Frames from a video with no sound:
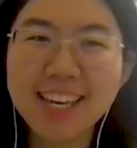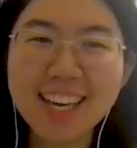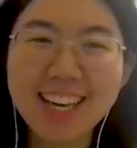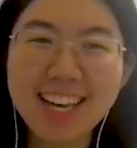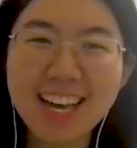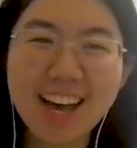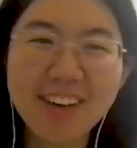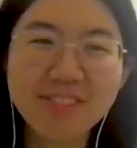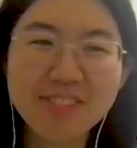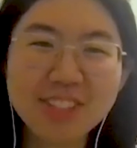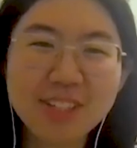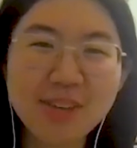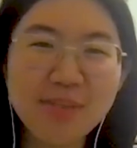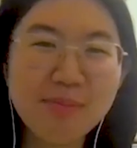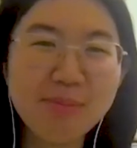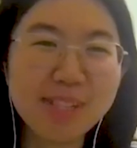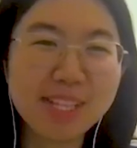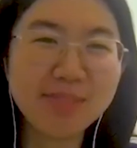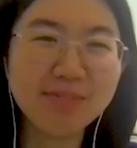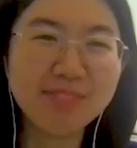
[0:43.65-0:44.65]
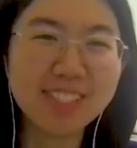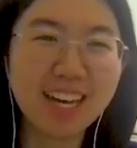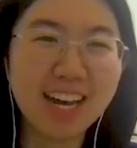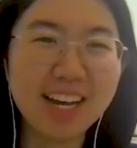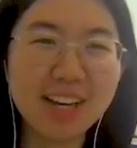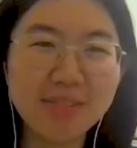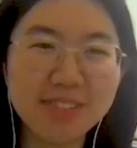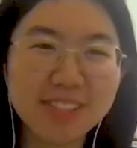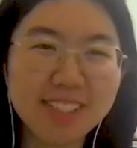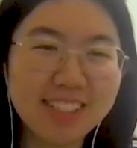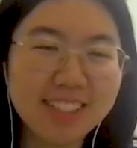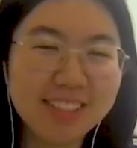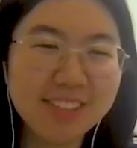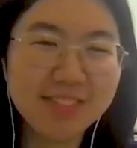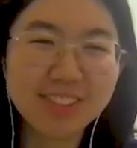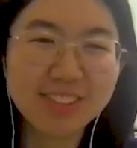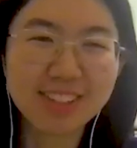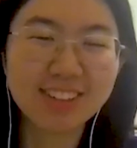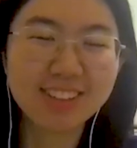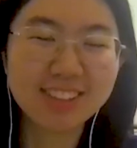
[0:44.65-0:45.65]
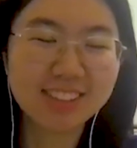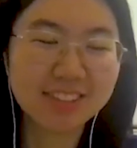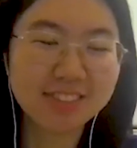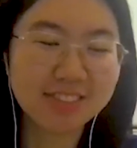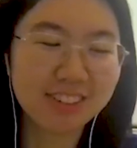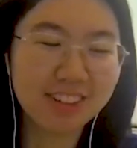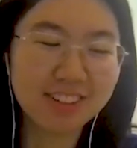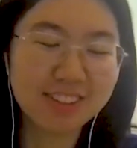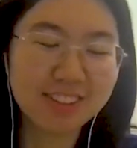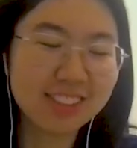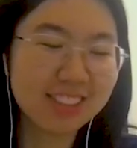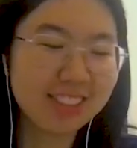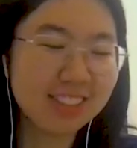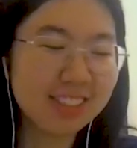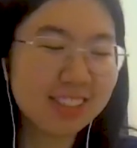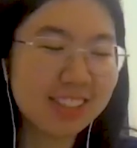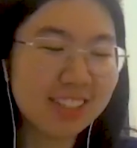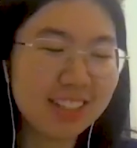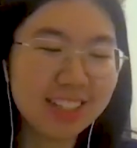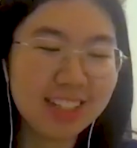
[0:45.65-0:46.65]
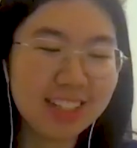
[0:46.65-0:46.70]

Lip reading: I'm gonna blame the IB because of all the